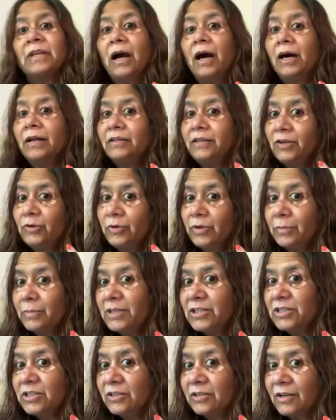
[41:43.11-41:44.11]
Are they doing
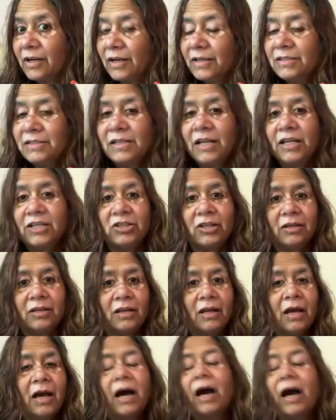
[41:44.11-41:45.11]
machine
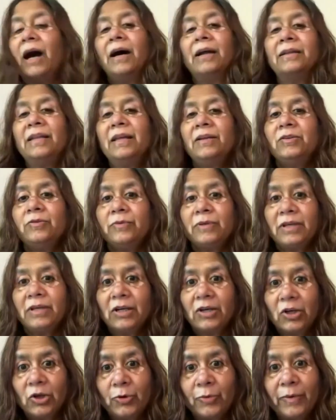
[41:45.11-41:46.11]
translation? Are they
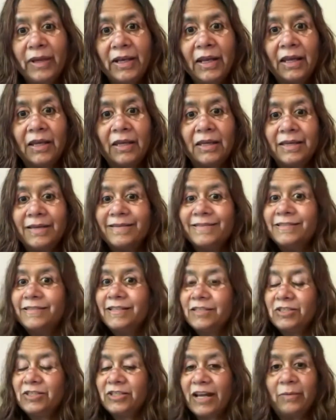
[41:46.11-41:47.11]
doing a Q&A? Is
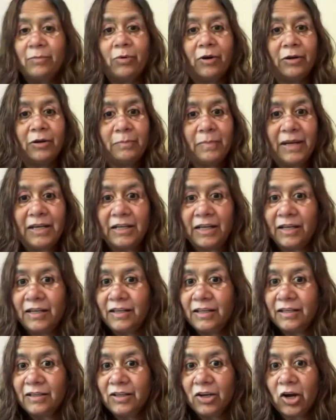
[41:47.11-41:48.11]
this chatbot
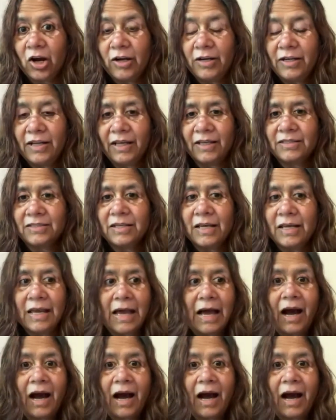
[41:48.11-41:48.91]
maintaining the context?